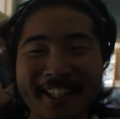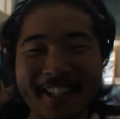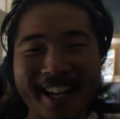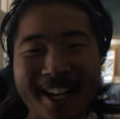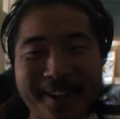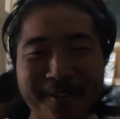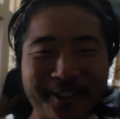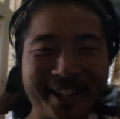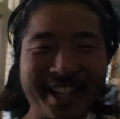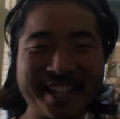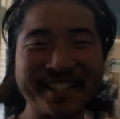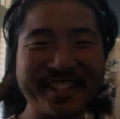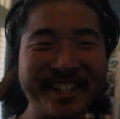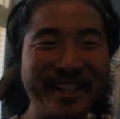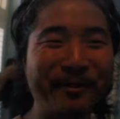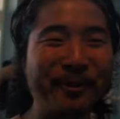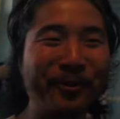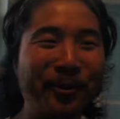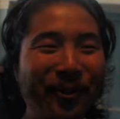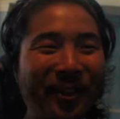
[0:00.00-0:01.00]
Gonna have lunch
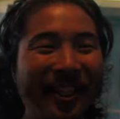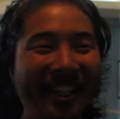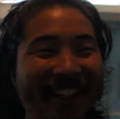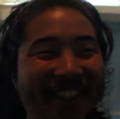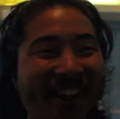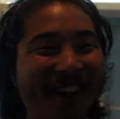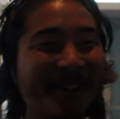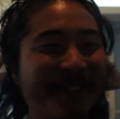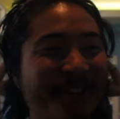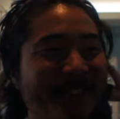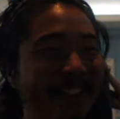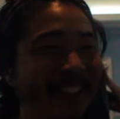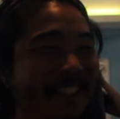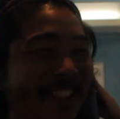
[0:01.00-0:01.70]
here before we head off.